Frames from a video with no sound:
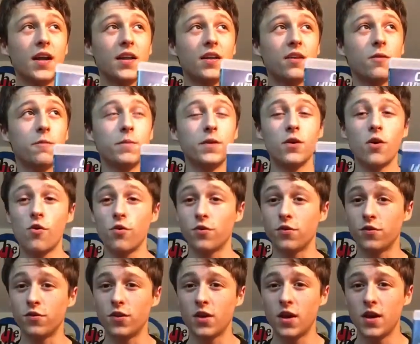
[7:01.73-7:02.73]
and The
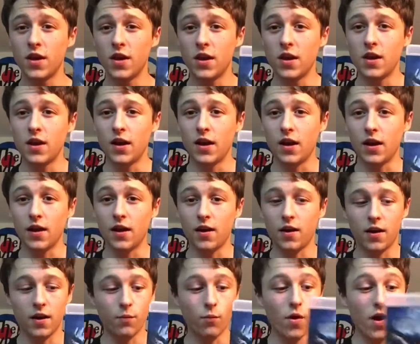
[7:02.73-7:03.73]
Beyond.
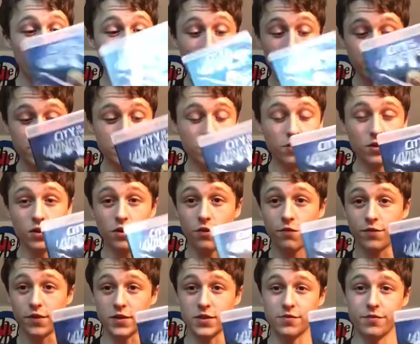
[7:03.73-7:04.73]
And while I absolutely
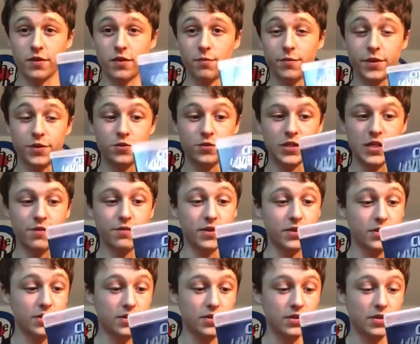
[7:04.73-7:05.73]
love this film, it does have
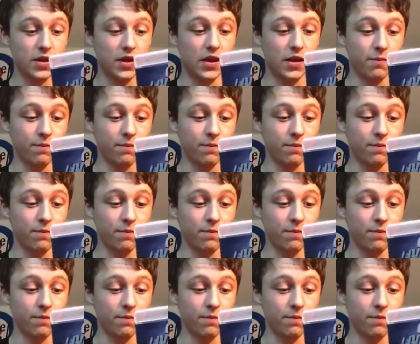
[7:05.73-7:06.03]
its